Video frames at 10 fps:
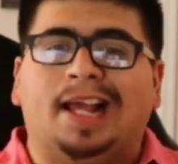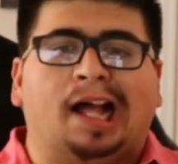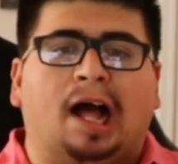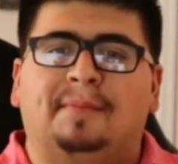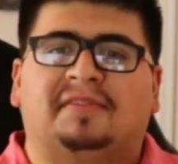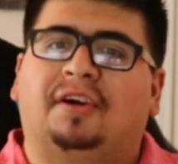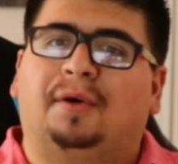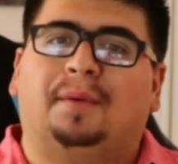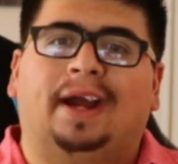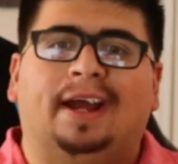Um,
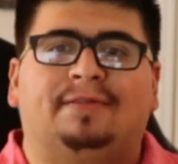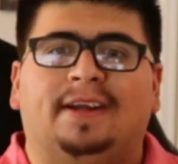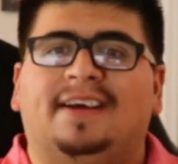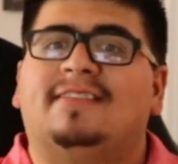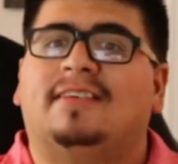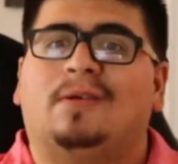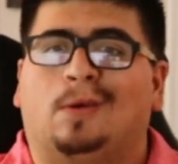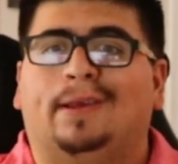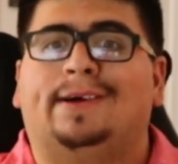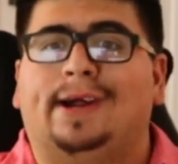so if it is
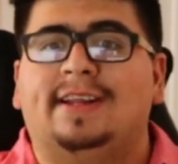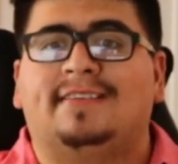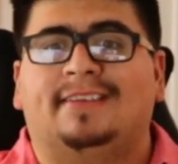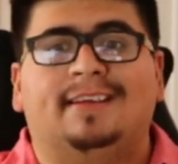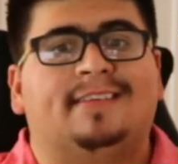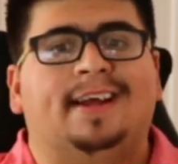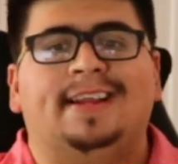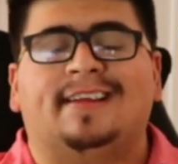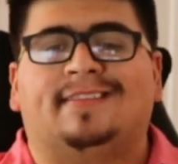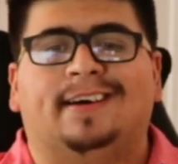earlier in the season and
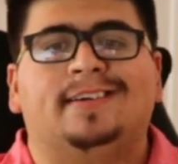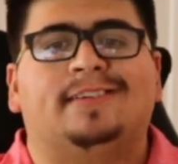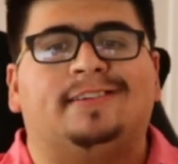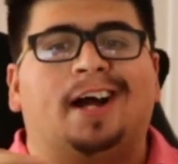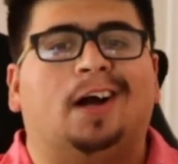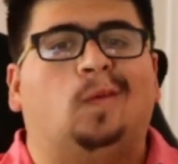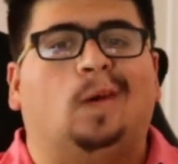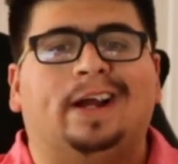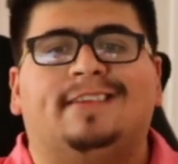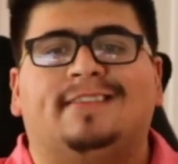that sun has not
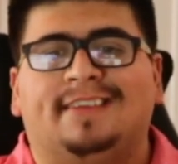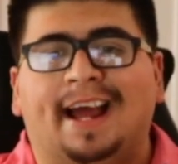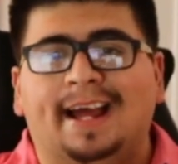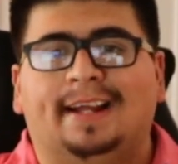quite set,